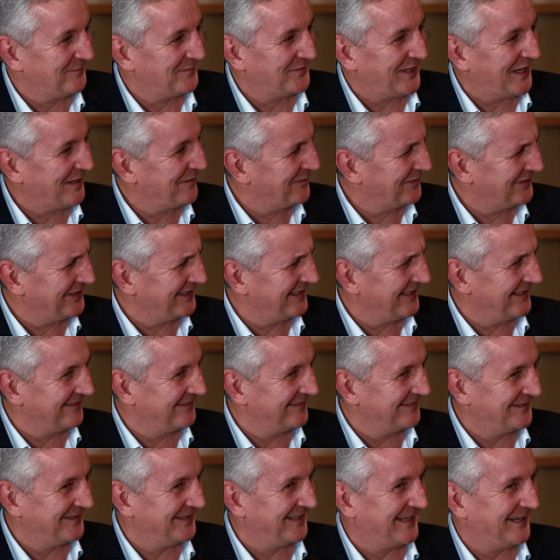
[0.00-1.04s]
And I'm thinking,
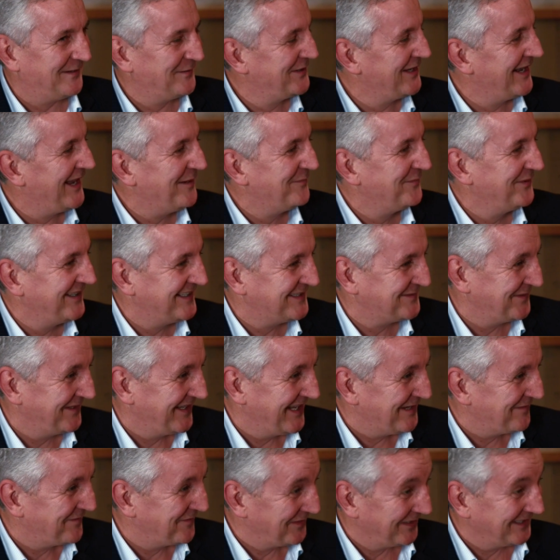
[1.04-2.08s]
how can that be? It's been
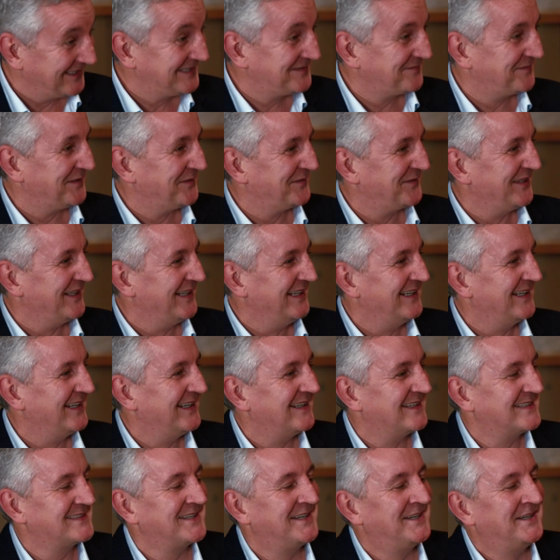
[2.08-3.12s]
there for at least 15
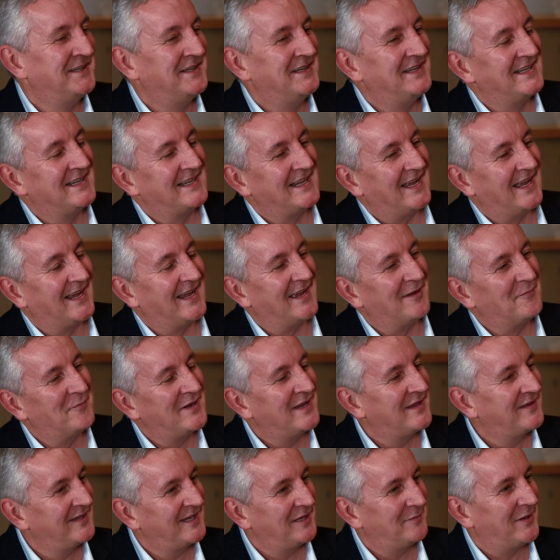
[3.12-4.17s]
years. And
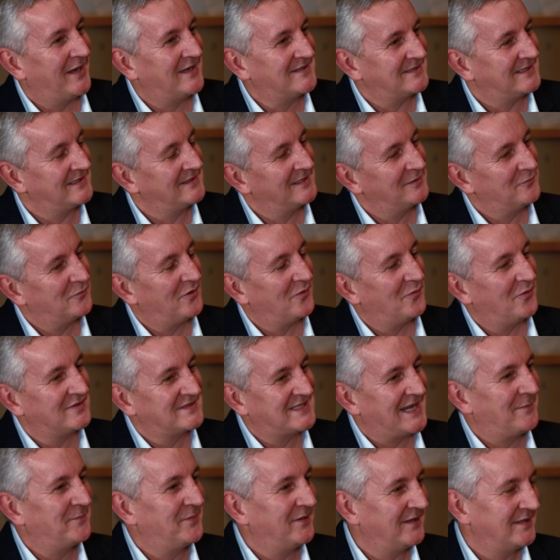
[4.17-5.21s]
when I think about it, I think
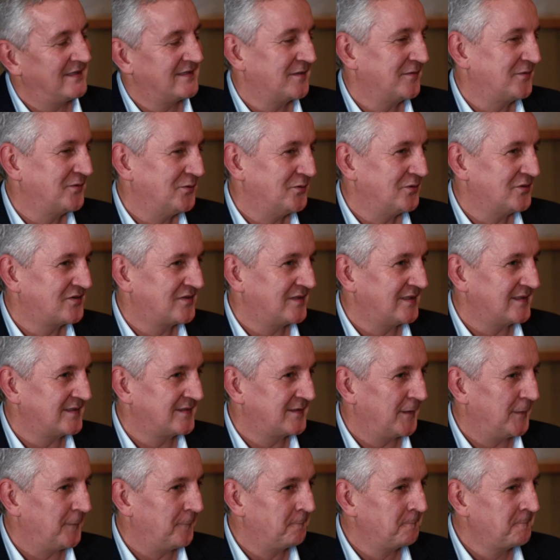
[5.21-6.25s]
what's happened is, of course, is
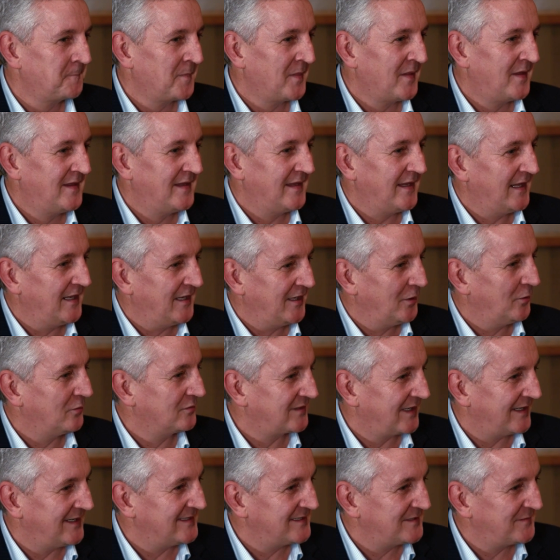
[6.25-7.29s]
that in the
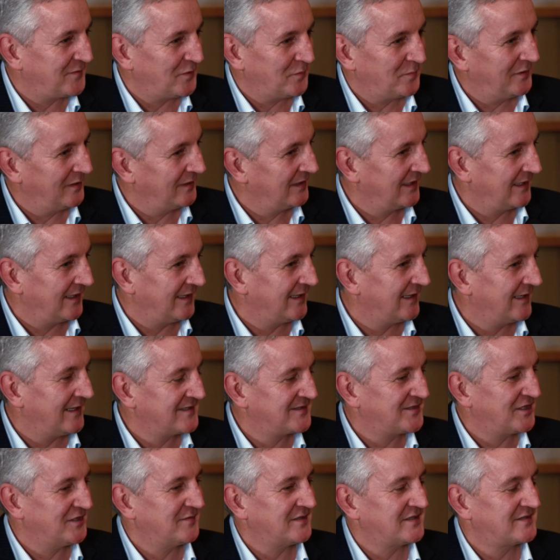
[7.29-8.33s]
old days, if you're building a
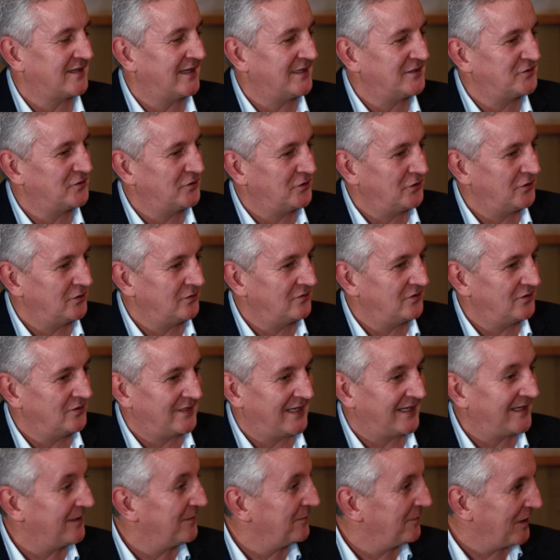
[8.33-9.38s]
service station, you
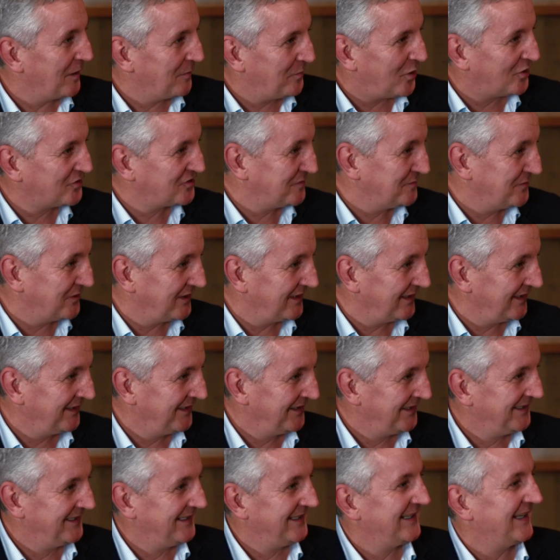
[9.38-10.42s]
get a pot of money,
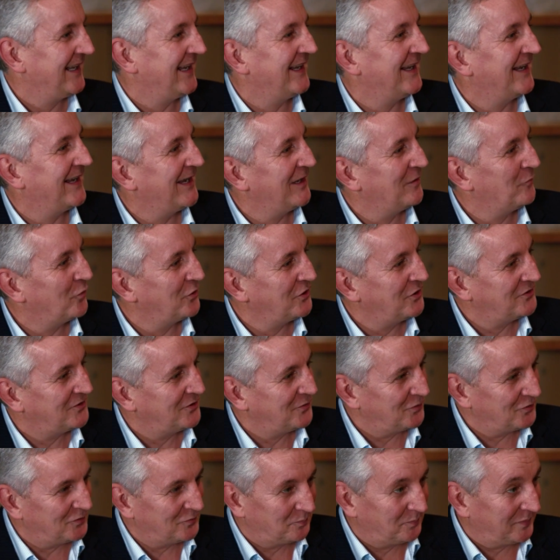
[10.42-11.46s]
and what you
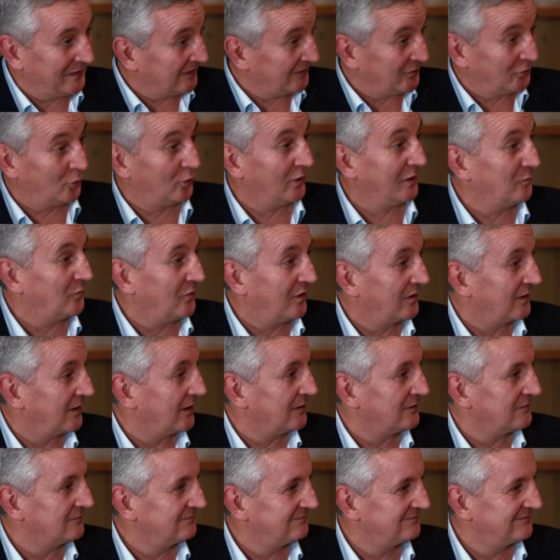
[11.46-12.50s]
do, you build it all in one
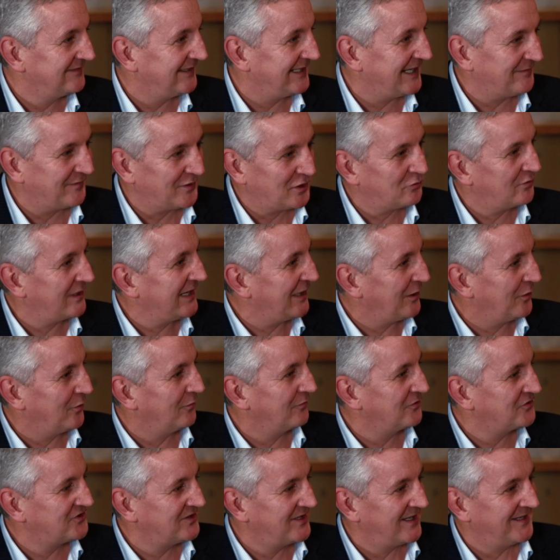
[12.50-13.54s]
go and have a great
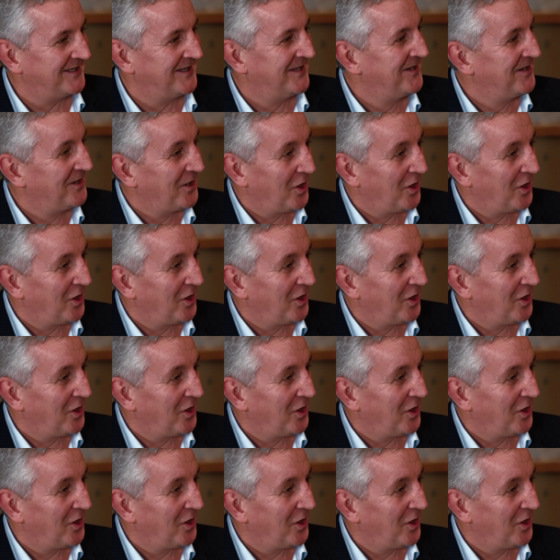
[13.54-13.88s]
launch, and then